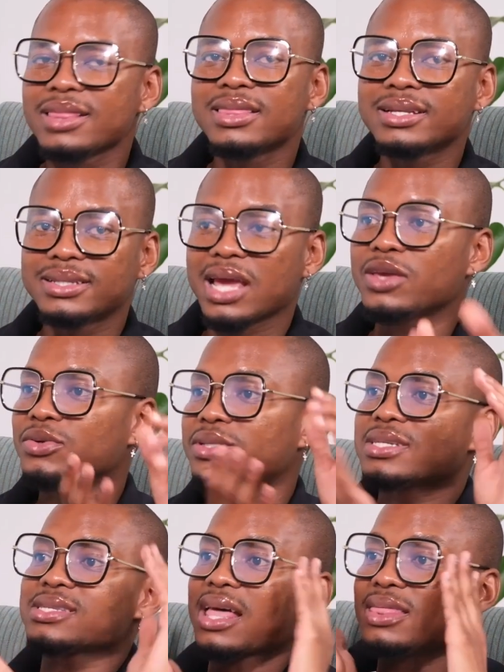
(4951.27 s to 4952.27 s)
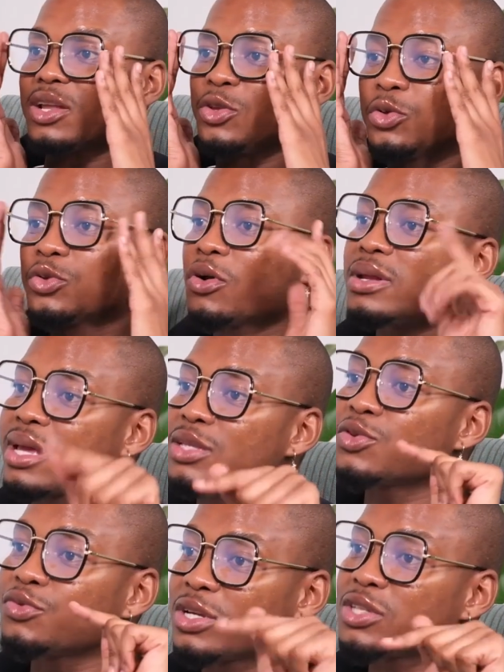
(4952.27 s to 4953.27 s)
The day you decide that you don't get
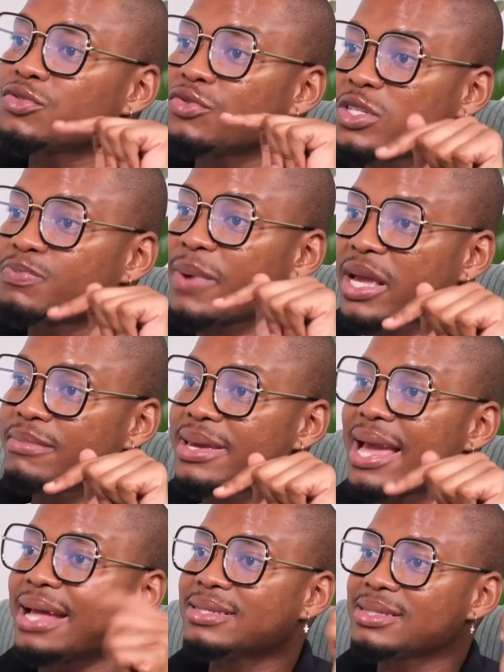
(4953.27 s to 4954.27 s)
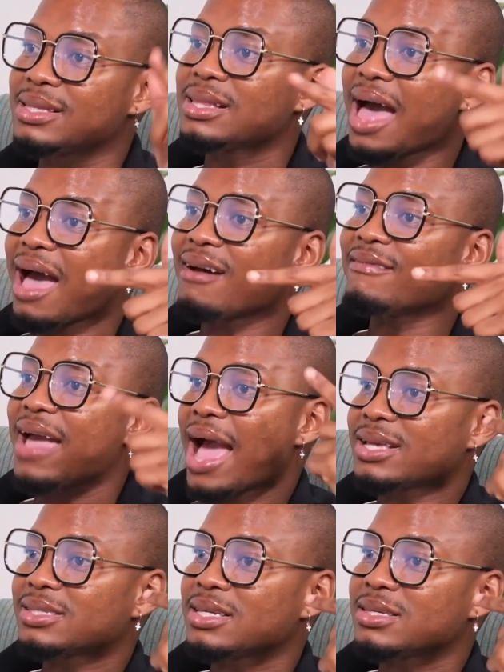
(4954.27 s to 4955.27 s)
to disrespect me and still have
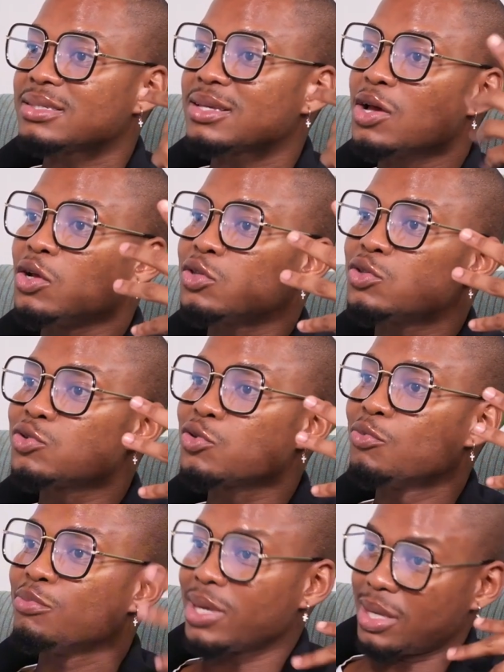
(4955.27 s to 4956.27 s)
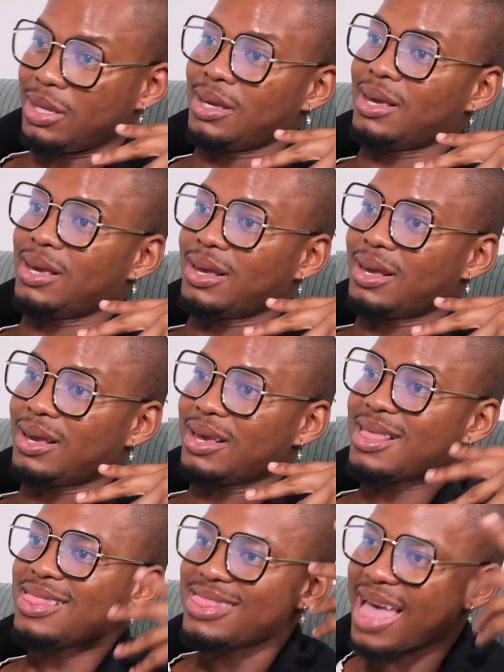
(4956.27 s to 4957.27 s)
access to me,
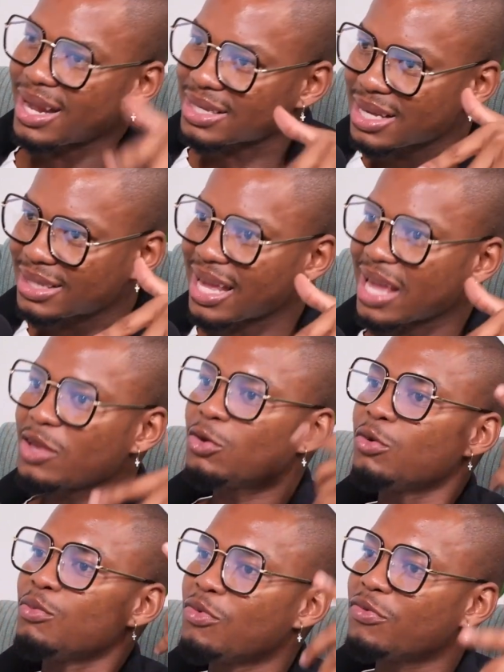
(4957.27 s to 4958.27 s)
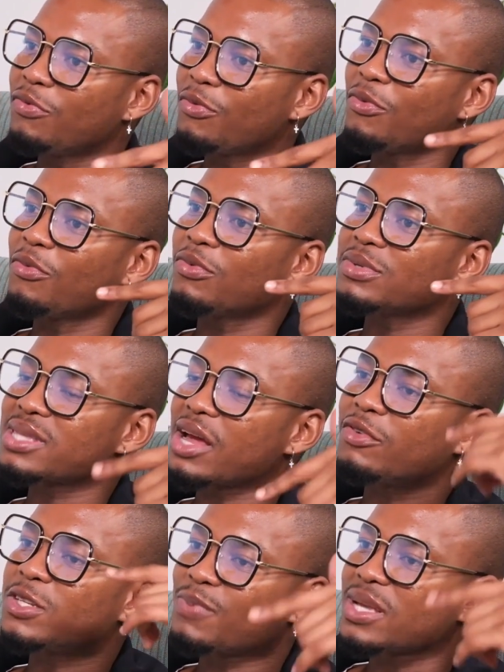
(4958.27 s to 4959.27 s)
that is the day you'll start
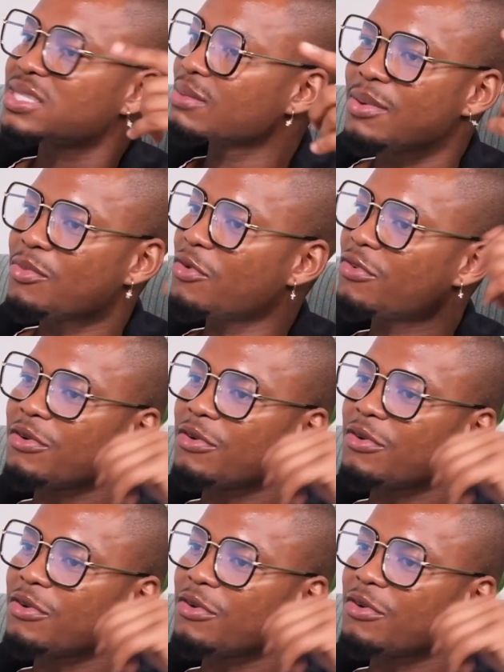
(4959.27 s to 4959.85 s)
respecting me moving